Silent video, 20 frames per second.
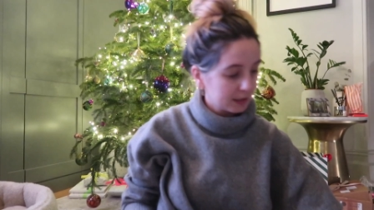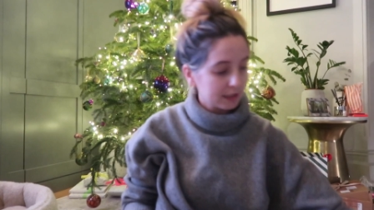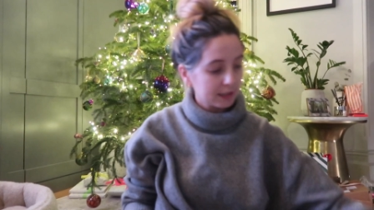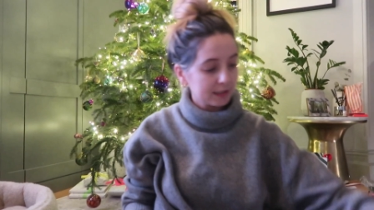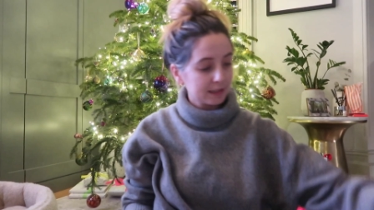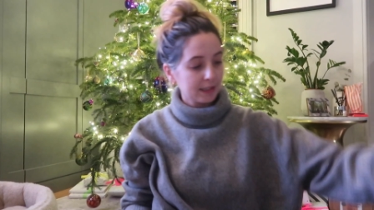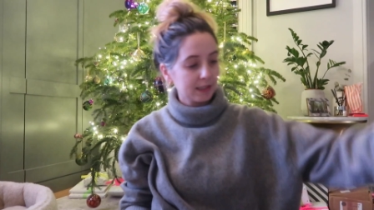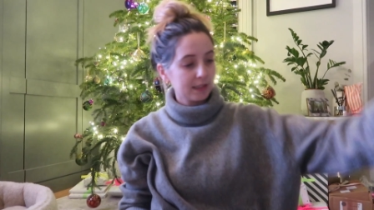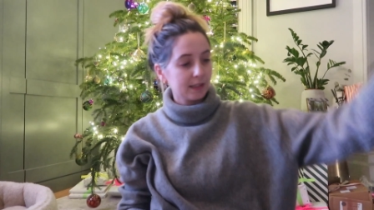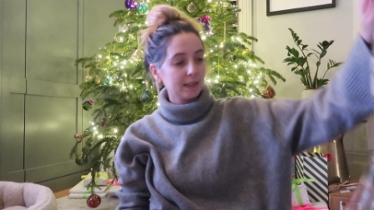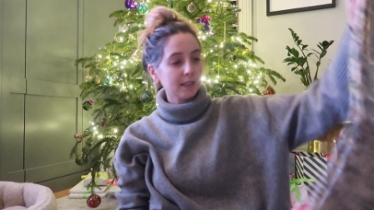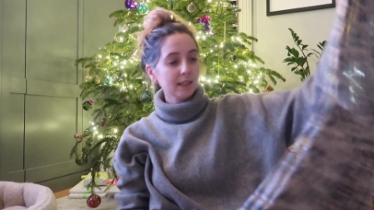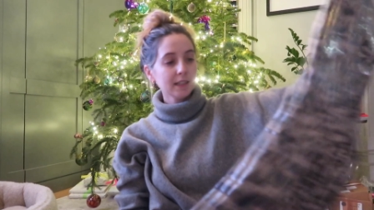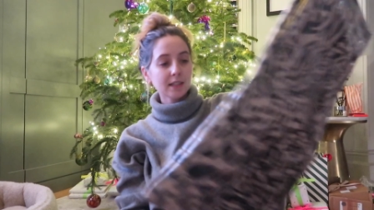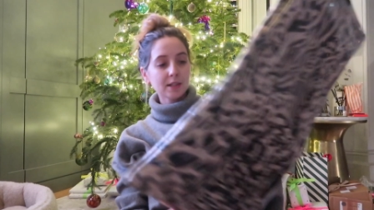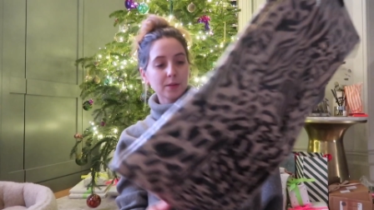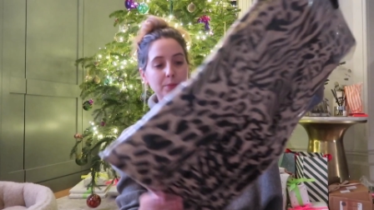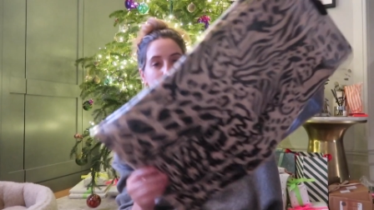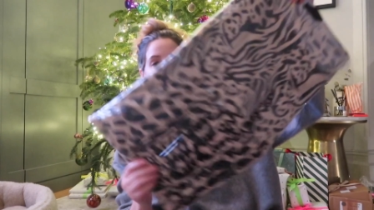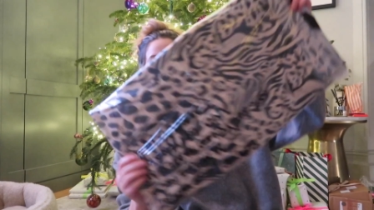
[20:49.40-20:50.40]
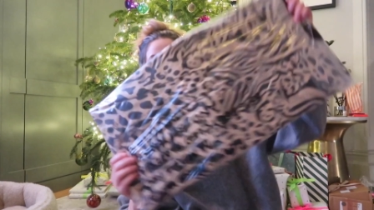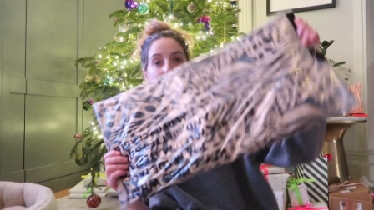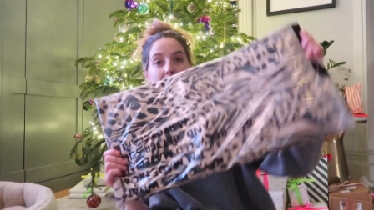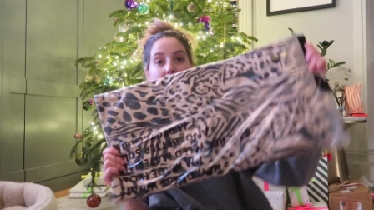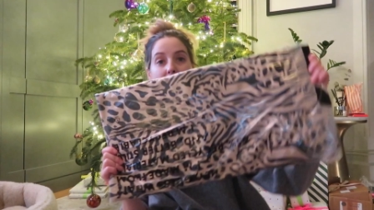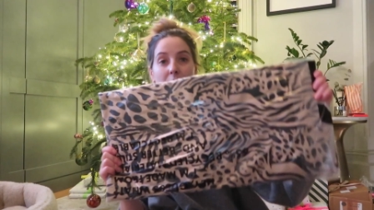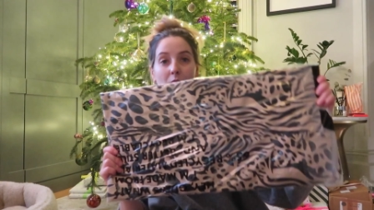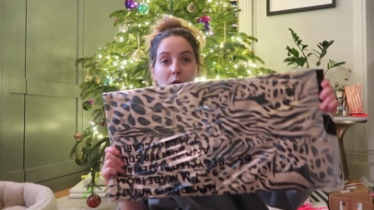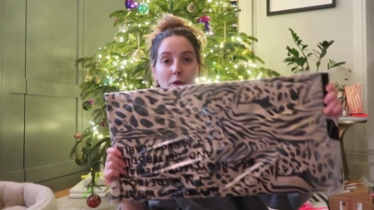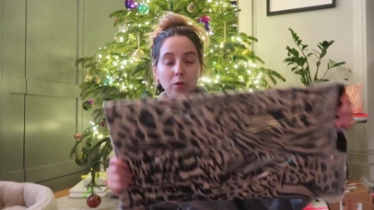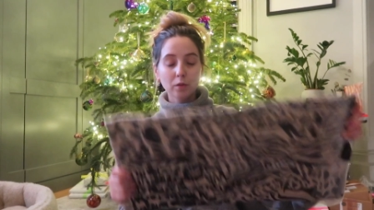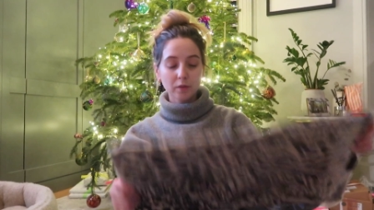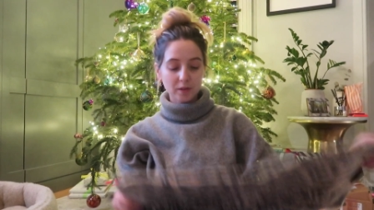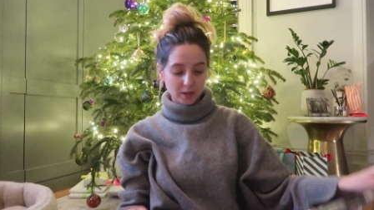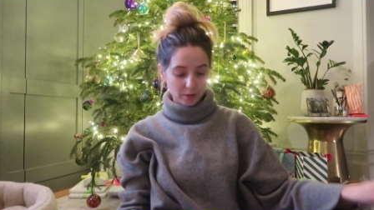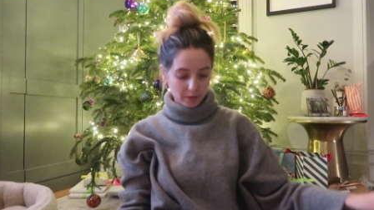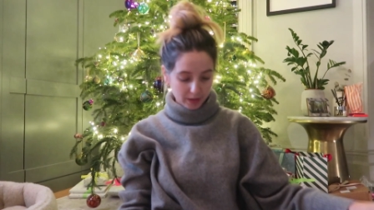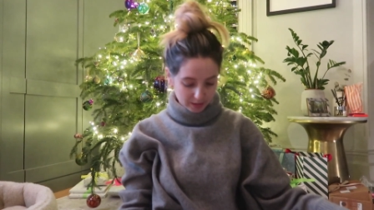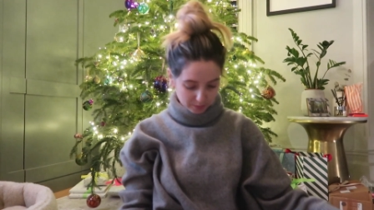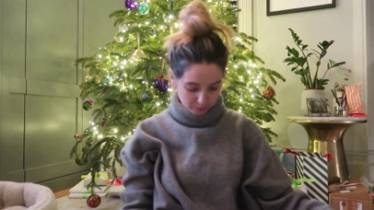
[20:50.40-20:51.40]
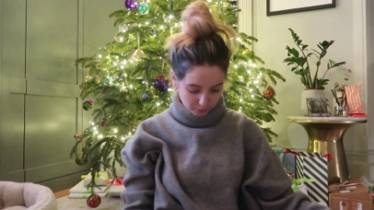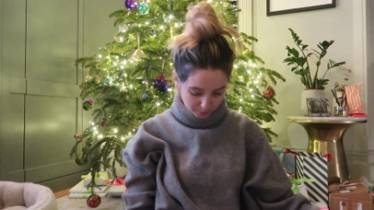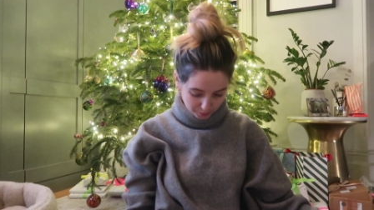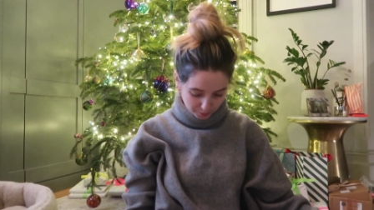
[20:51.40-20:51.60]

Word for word: And then this one, also animal